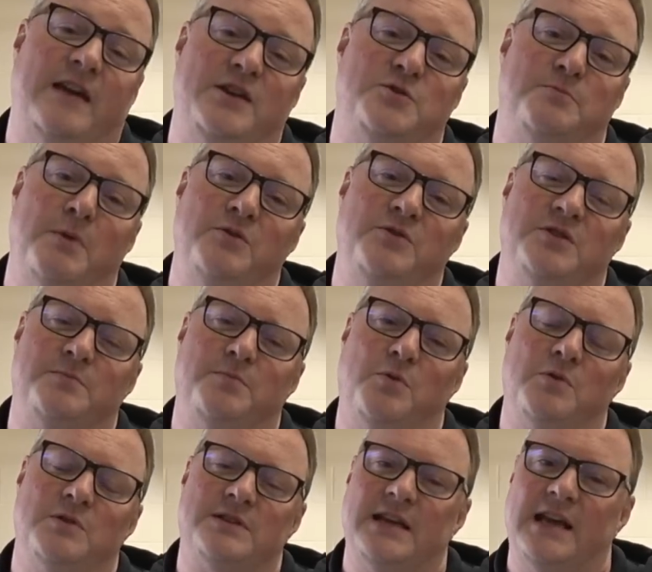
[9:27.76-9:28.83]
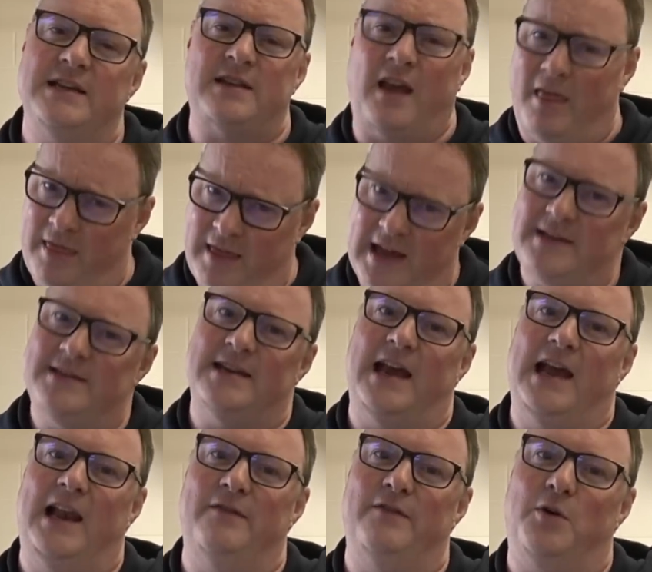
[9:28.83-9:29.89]
H Motorsport, says, that's a
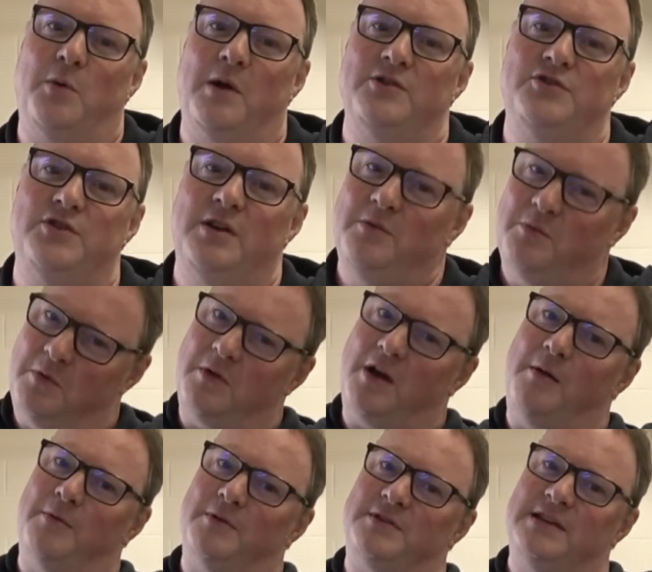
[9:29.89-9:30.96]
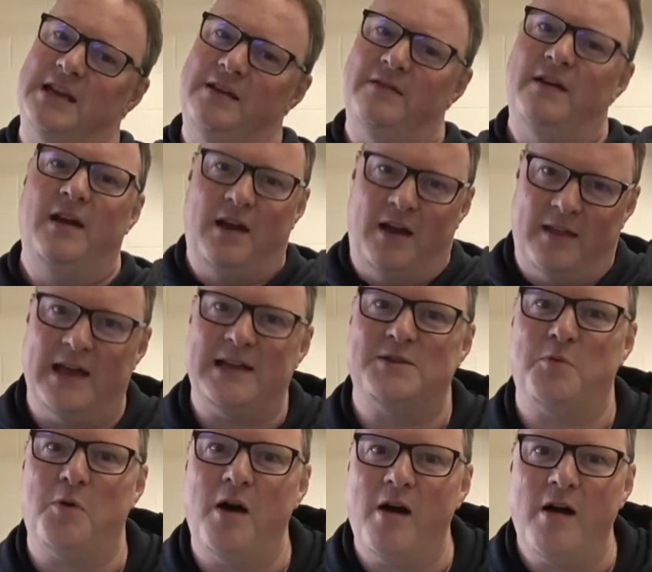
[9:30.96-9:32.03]
hell of a question. Well, come on, Steve.
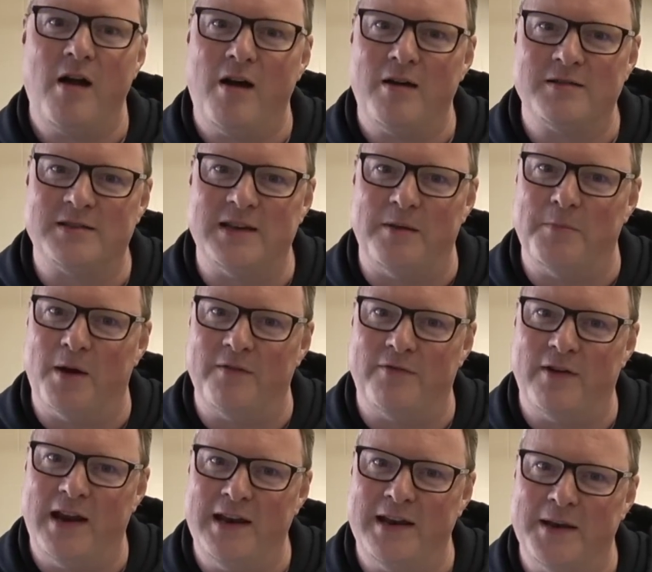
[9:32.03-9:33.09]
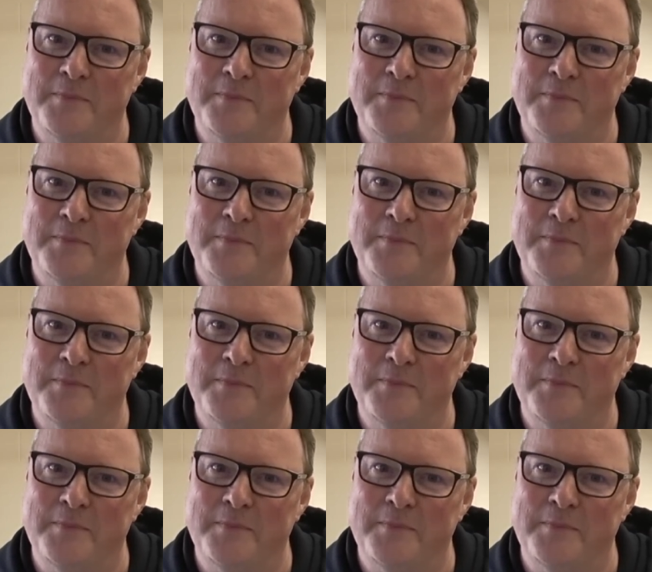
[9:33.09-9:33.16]
That's why I asked it, my friend.